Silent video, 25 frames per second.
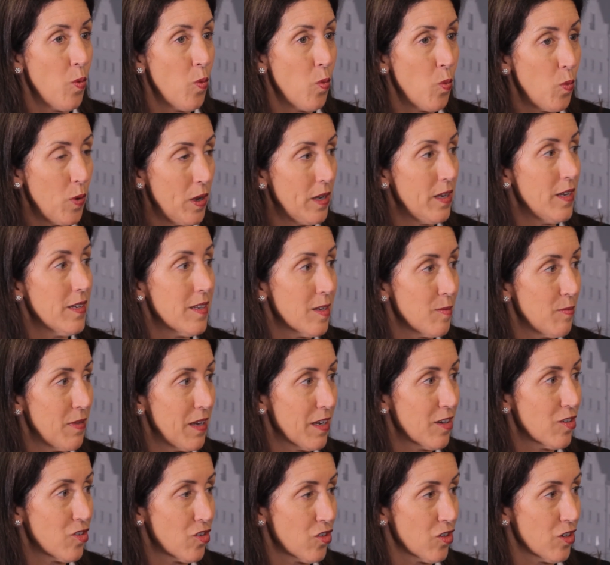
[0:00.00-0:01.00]
we need to
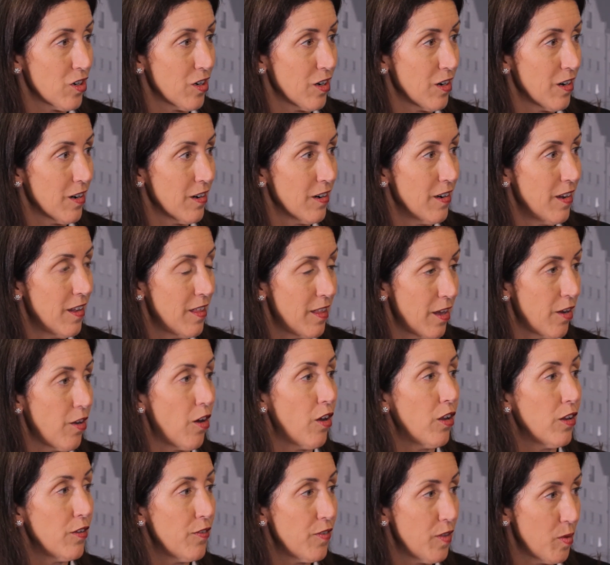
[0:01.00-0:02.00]
make sure that
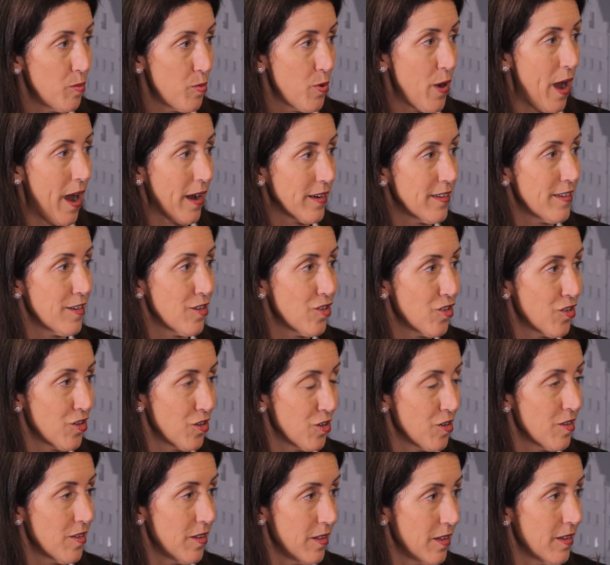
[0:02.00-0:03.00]
all of the
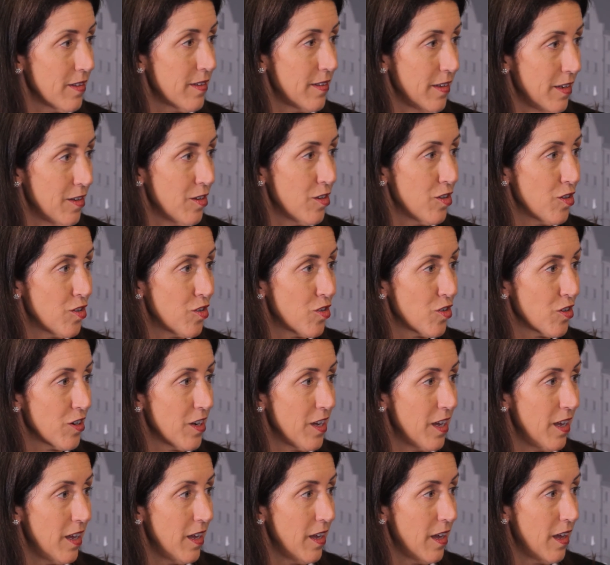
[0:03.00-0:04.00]
practitioners in this
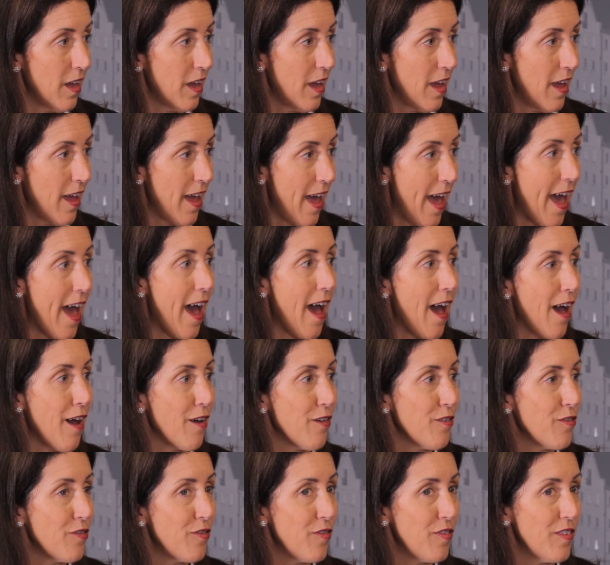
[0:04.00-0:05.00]
industry
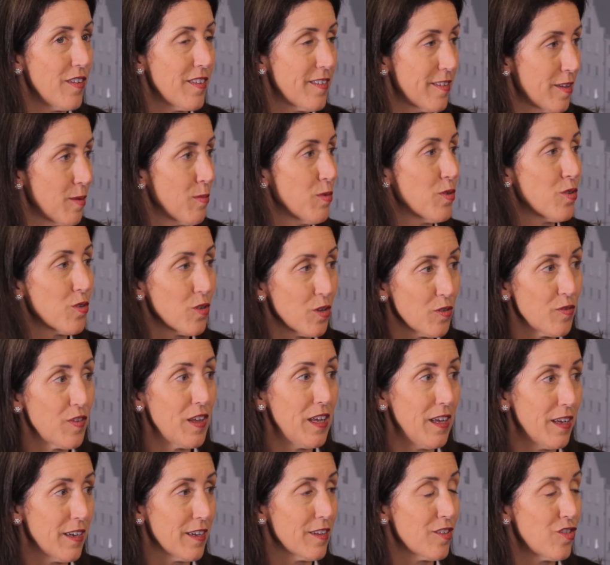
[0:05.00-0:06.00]
have some sort of
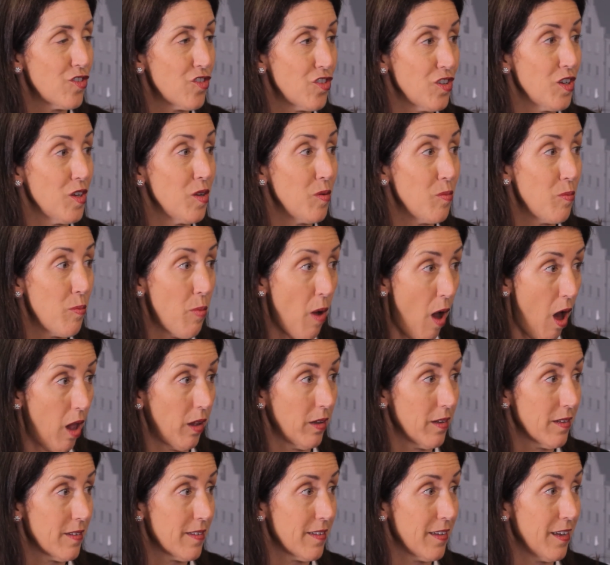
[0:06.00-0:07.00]
ESG
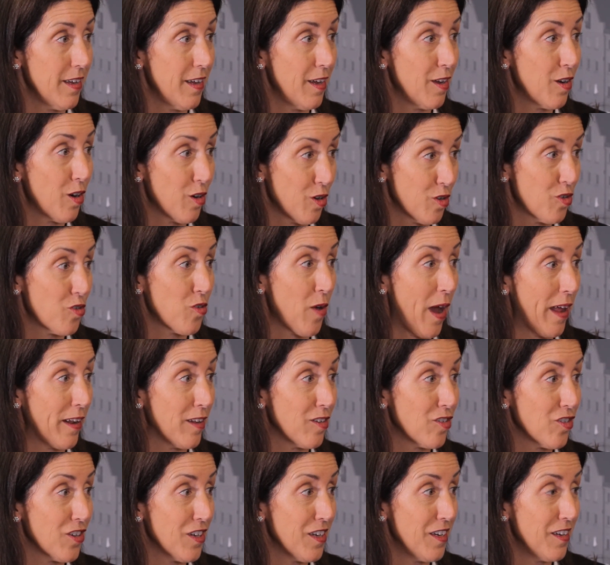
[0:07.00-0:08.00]
policy or
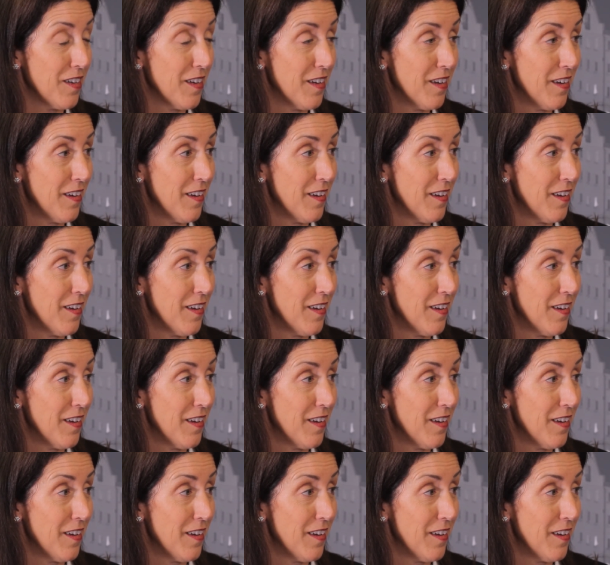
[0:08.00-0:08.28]
strategy.